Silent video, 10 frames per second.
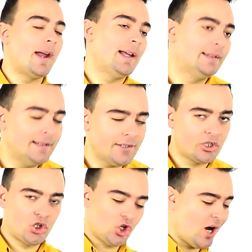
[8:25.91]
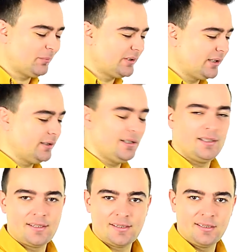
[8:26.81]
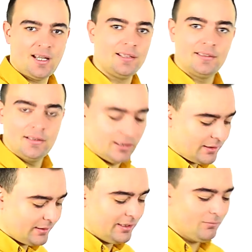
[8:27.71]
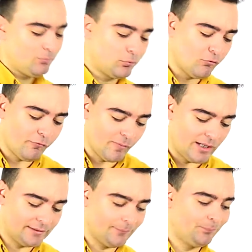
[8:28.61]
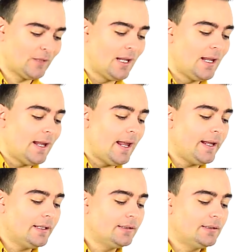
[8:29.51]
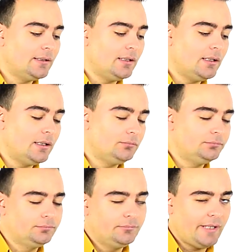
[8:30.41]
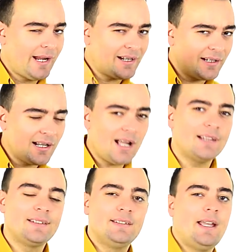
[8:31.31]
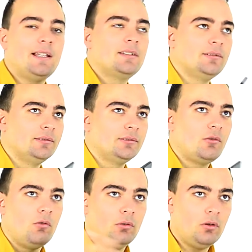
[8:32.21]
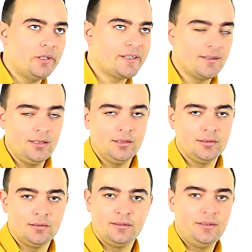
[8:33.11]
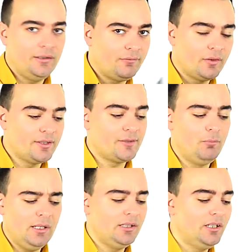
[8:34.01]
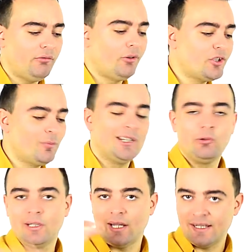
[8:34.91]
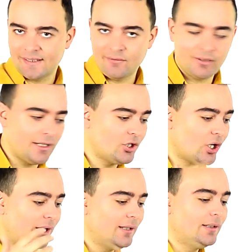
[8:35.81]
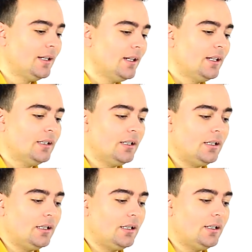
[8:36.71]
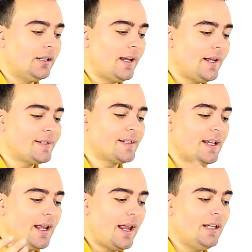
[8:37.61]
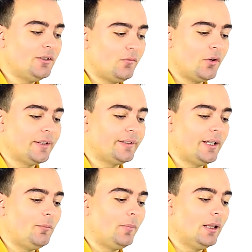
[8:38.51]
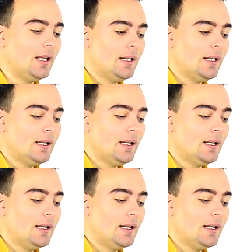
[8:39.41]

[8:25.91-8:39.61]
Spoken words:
at this chapter, it's not an improvement, and they are not that colossal big difference between S7 Edge and S8, for example.